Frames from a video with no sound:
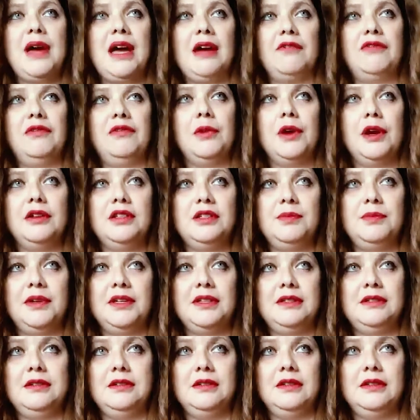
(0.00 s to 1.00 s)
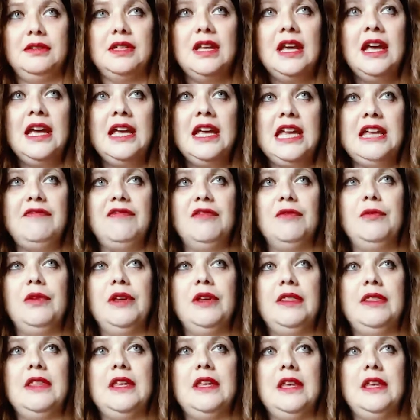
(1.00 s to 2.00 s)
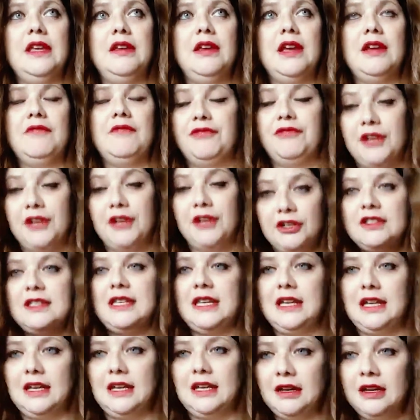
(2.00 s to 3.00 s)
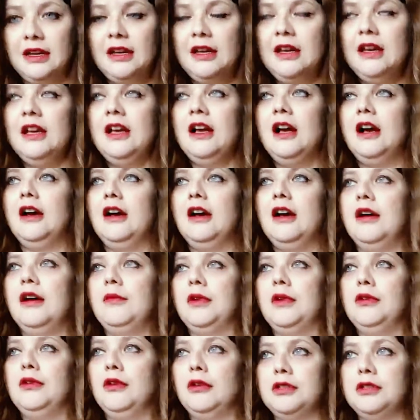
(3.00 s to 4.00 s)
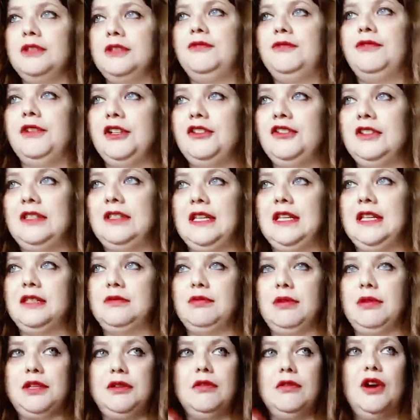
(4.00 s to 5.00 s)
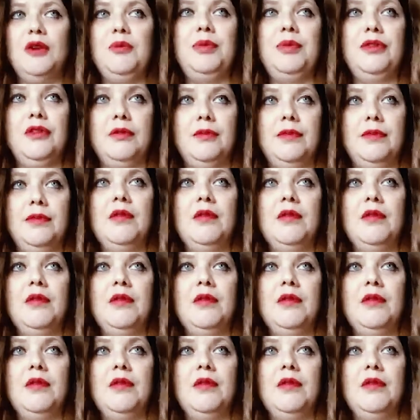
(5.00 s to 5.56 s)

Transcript: back from Ghostbusters, even with the fridge scene, lots of fridge scenes where you open them,